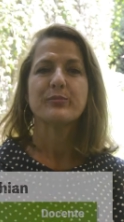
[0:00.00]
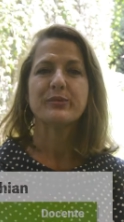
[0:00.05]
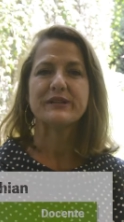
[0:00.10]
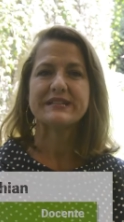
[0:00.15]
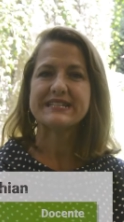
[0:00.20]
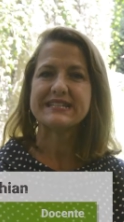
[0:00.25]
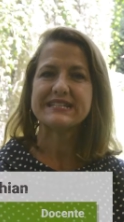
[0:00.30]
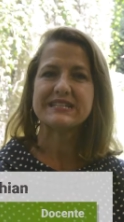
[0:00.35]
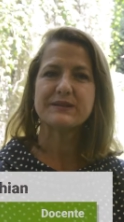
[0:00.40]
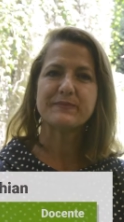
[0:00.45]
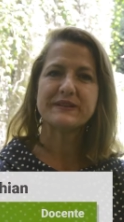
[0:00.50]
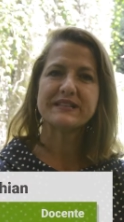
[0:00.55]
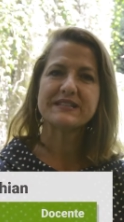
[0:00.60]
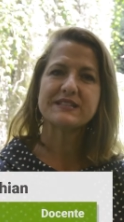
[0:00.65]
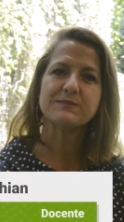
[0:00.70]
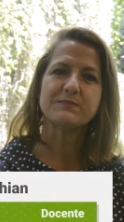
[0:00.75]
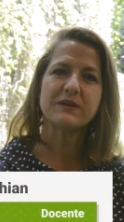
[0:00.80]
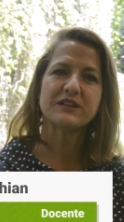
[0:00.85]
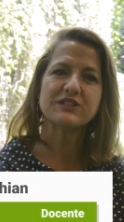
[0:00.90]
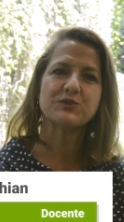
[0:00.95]

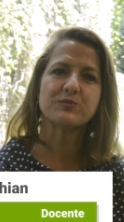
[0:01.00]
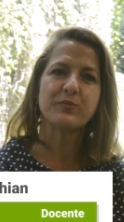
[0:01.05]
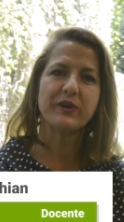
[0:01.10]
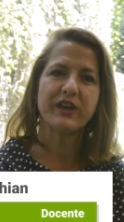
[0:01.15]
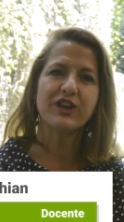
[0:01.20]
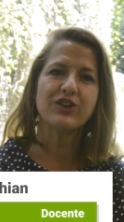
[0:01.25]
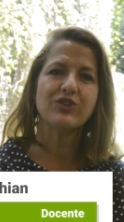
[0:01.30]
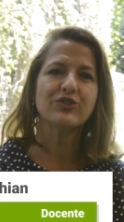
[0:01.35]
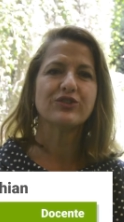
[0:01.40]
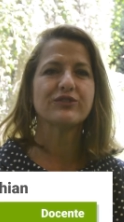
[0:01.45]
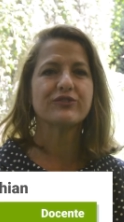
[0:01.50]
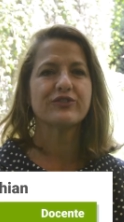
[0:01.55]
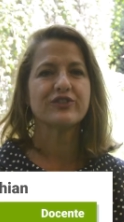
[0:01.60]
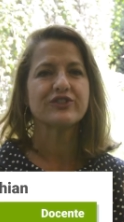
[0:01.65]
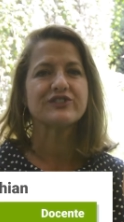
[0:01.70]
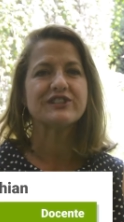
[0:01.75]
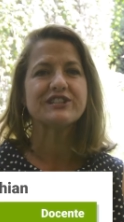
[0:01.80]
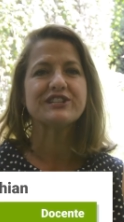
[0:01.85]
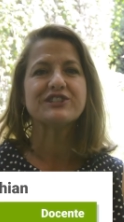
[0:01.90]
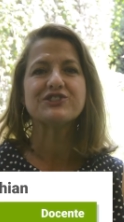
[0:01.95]
Participants must be
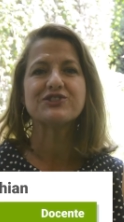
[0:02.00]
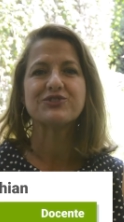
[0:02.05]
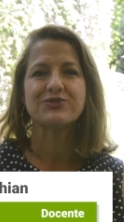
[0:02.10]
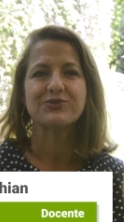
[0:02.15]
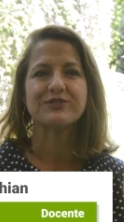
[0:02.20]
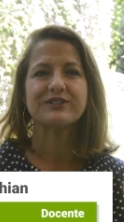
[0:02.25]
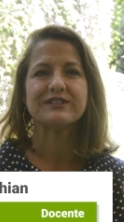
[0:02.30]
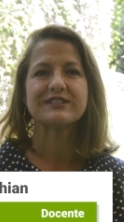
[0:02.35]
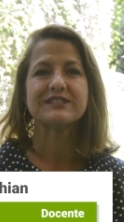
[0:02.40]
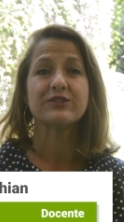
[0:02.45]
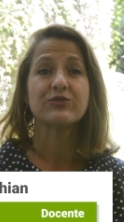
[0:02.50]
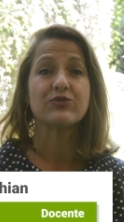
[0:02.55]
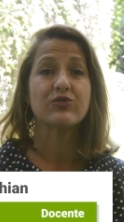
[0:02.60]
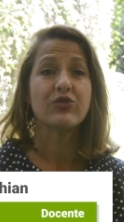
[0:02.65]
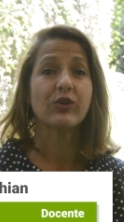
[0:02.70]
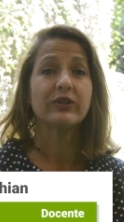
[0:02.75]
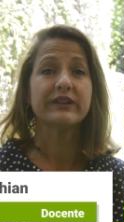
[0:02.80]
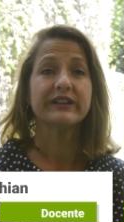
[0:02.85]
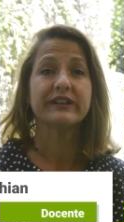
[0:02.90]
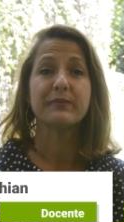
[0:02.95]
university students
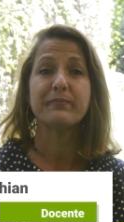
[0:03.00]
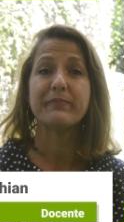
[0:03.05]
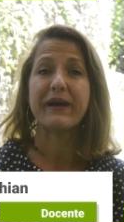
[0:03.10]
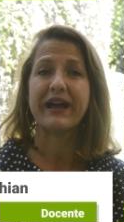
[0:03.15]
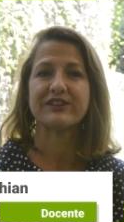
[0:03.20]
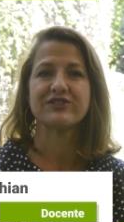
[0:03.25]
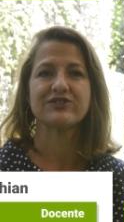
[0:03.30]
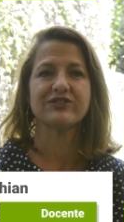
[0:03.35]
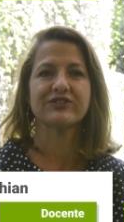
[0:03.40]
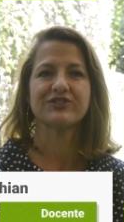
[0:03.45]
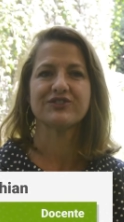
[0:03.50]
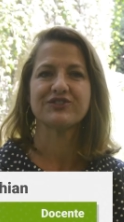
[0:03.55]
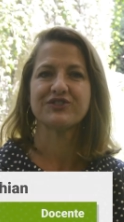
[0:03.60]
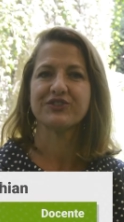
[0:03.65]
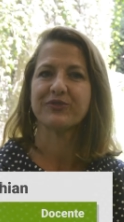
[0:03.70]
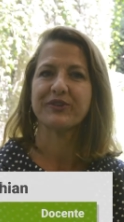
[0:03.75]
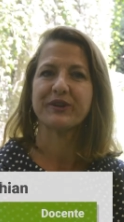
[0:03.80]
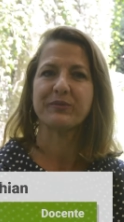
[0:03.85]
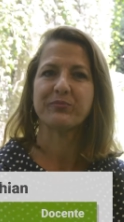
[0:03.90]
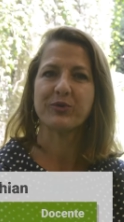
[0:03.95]
enrolled in a bachelor's
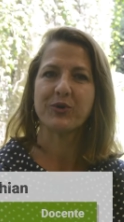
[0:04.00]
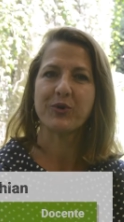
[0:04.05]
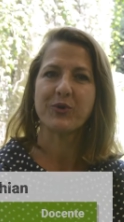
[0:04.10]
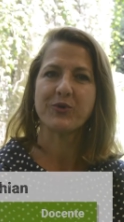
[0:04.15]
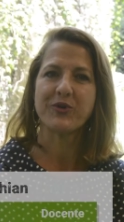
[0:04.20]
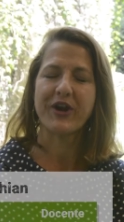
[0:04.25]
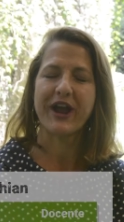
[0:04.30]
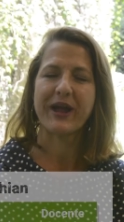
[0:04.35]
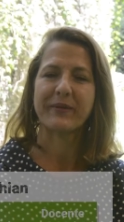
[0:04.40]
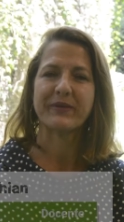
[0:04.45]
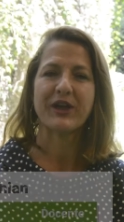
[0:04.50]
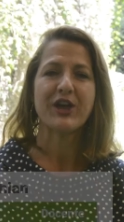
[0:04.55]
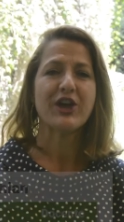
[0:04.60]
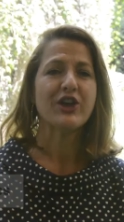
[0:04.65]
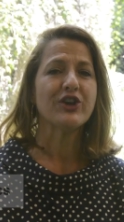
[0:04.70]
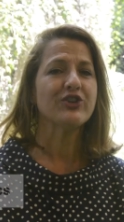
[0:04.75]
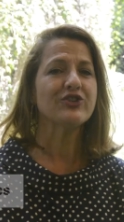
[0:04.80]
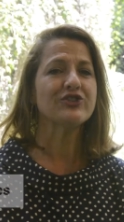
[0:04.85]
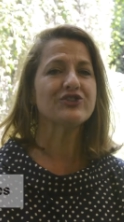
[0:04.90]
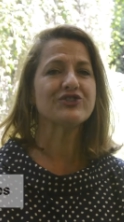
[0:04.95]
degree program.
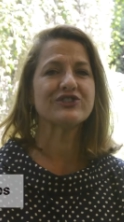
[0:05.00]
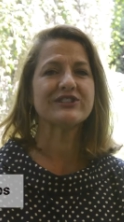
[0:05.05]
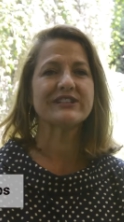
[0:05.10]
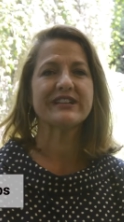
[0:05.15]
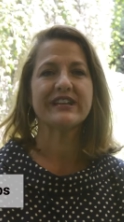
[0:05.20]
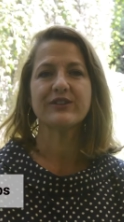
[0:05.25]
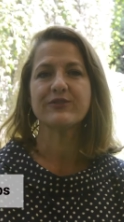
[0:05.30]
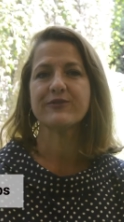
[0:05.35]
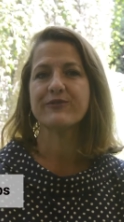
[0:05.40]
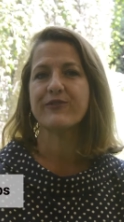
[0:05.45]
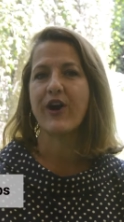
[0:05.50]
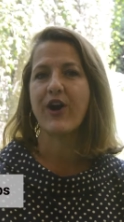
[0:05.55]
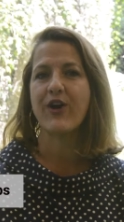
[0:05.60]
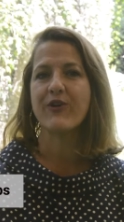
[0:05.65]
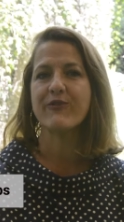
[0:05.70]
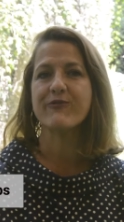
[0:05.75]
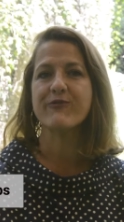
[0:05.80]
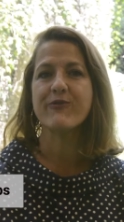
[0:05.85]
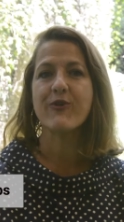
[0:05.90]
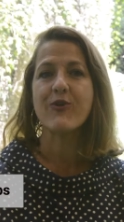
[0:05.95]
You just need to
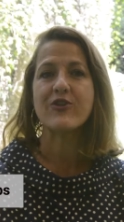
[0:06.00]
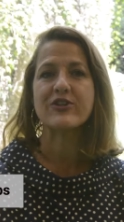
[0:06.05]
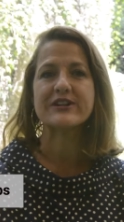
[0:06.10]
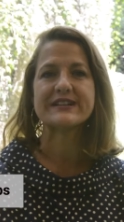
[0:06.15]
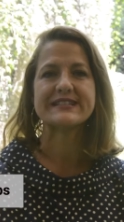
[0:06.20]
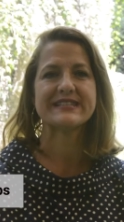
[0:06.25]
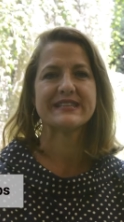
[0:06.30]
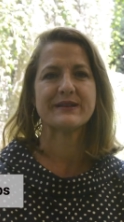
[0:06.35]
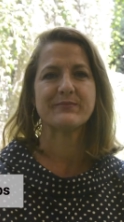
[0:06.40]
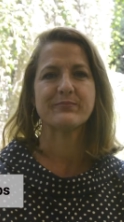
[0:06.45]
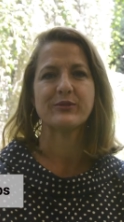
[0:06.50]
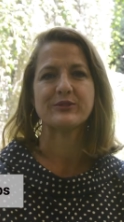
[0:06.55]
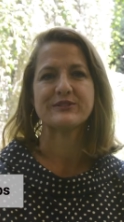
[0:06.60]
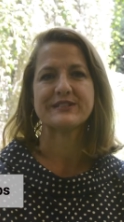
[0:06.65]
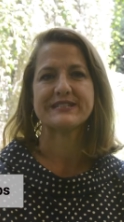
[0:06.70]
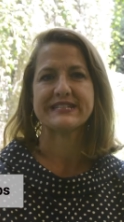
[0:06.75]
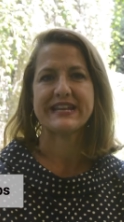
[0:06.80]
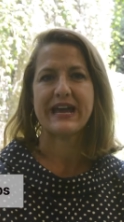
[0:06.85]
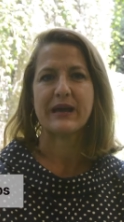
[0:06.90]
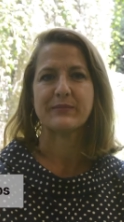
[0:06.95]
follow four simple
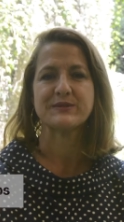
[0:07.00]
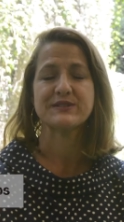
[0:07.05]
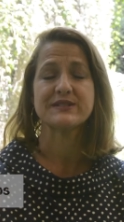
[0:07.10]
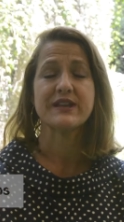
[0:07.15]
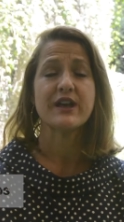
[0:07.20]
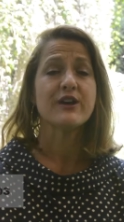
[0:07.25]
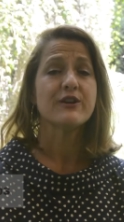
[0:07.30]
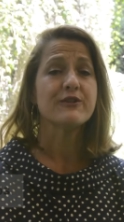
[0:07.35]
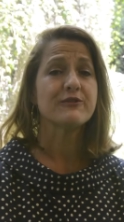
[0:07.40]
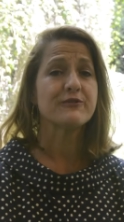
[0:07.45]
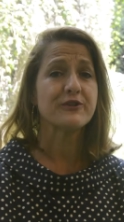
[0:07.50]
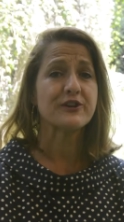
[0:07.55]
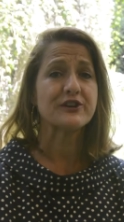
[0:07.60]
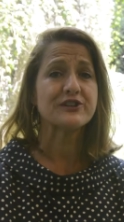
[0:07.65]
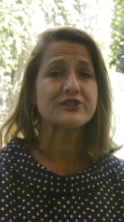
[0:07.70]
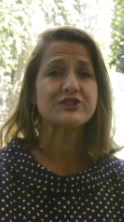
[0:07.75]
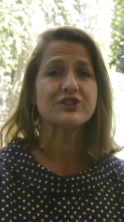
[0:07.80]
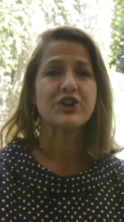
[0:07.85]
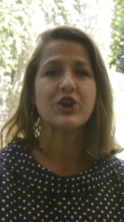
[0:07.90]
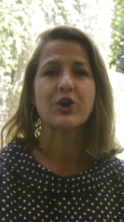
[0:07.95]
steps.
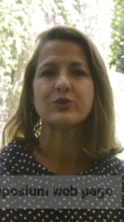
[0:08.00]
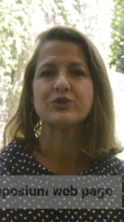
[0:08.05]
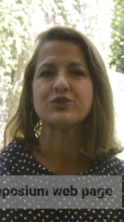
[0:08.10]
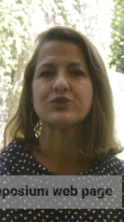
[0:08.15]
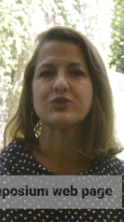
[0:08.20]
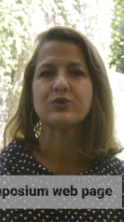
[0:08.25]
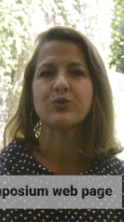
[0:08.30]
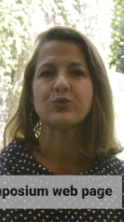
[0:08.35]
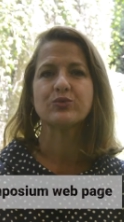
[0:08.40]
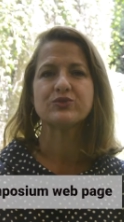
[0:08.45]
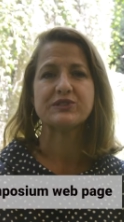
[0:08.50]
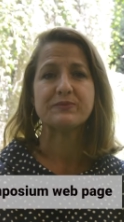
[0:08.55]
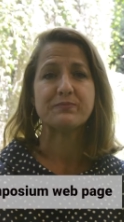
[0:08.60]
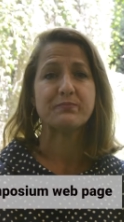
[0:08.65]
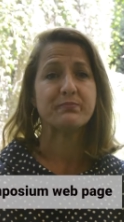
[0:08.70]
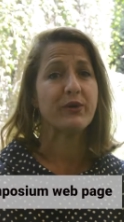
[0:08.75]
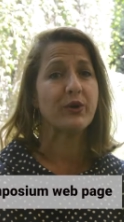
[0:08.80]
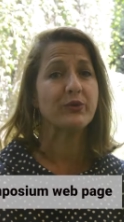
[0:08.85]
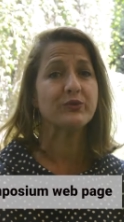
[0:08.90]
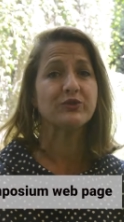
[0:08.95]
First, go to the
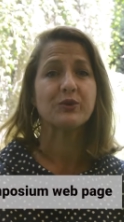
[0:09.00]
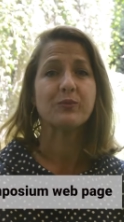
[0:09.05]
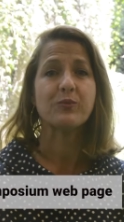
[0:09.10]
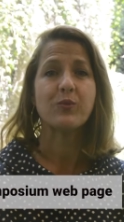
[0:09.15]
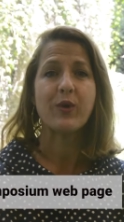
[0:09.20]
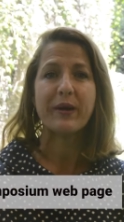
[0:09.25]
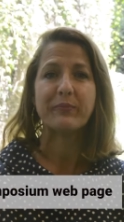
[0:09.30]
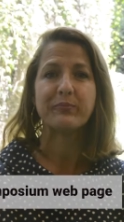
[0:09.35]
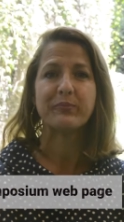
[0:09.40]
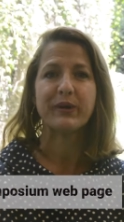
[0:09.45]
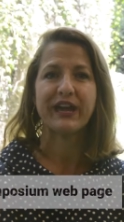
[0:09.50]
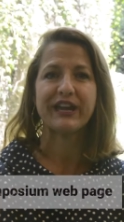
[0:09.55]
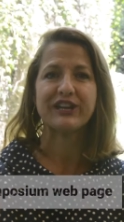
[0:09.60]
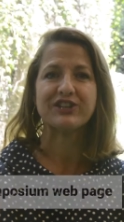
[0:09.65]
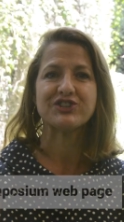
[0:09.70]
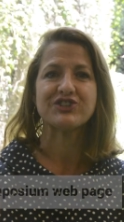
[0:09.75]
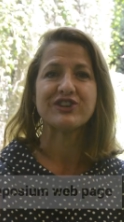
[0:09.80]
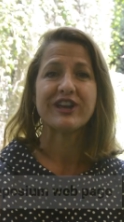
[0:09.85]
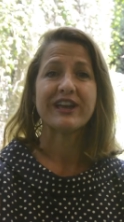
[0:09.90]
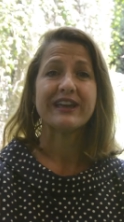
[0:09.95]
symposium
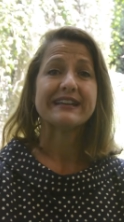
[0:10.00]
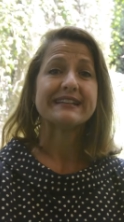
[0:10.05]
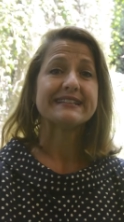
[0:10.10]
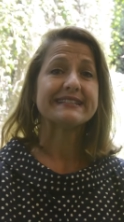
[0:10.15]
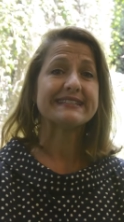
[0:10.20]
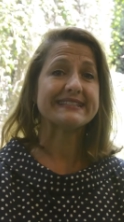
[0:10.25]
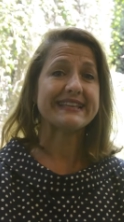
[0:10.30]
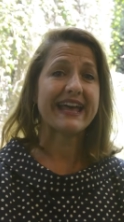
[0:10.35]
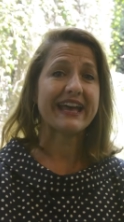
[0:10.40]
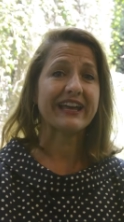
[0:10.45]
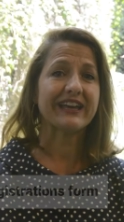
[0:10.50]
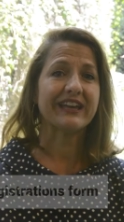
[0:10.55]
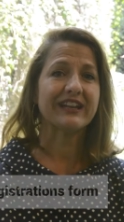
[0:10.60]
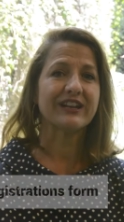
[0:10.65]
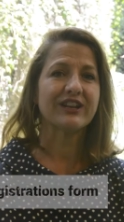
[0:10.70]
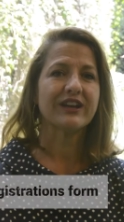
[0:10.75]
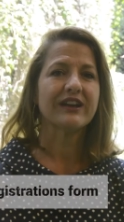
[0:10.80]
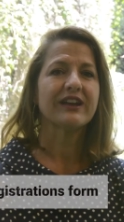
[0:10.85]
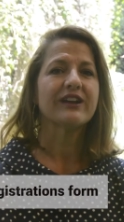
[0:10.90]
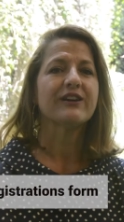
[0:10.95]
webpage.
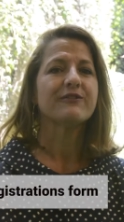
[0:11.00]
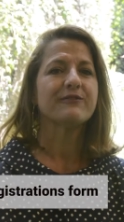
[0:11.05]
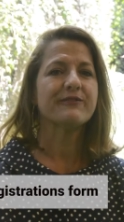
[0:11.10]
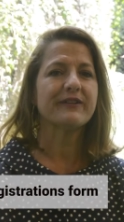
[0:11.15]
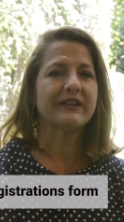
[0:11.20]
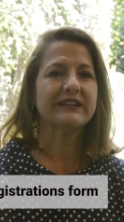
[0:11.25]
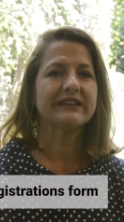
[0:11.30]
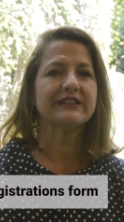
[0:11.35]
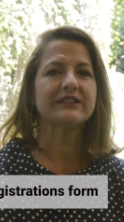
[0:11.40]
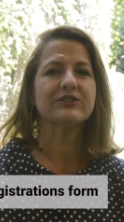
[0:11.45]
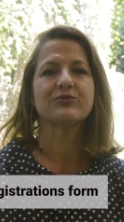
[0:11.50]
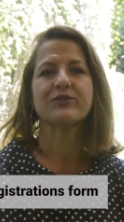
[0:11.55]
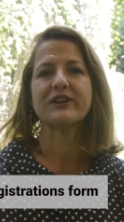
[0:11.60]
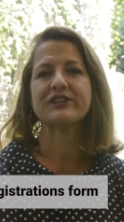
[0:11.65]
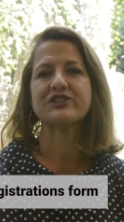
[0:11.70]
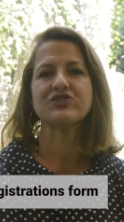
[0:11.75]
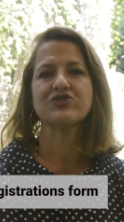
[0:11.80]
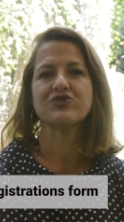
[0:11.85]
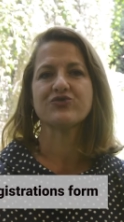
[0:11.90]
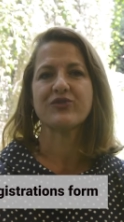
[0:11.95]
Second, fill in the
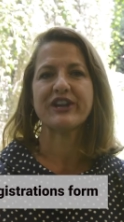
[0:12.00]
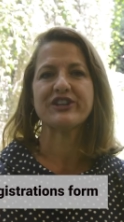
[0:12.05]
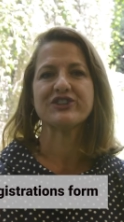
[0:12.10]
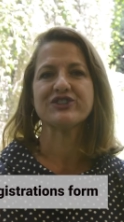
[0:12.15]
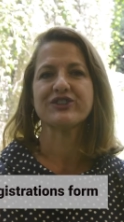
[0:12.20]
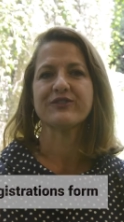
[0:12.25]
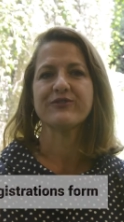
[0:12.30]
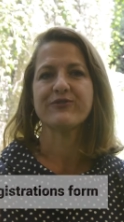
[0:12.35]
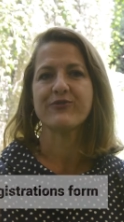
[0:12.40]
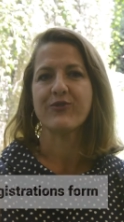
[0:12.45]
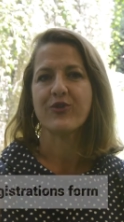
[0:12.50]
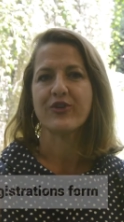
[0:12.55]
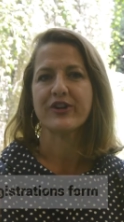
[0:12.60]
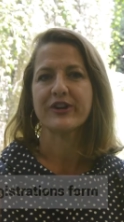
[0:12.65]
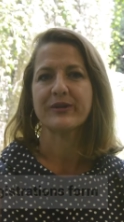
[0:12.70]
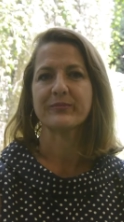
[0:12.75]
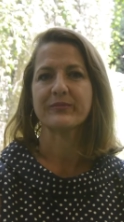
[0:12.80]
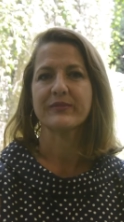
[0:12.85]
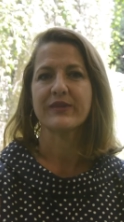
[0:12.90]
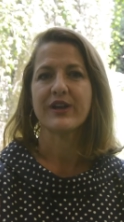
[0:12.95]
registration
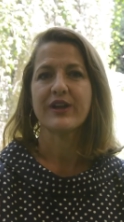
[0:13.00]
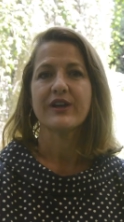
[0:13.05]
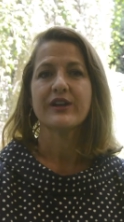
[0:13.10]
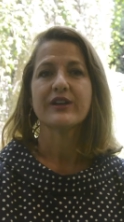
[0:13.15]
form.